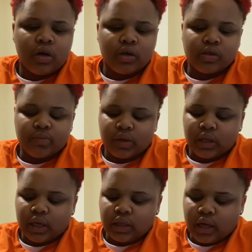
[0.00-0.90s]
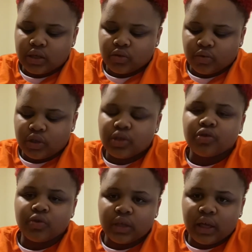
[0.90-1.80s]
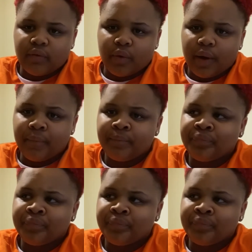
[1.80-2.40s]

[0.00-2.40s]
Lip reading: or something like that. So we're still doing the giveaway.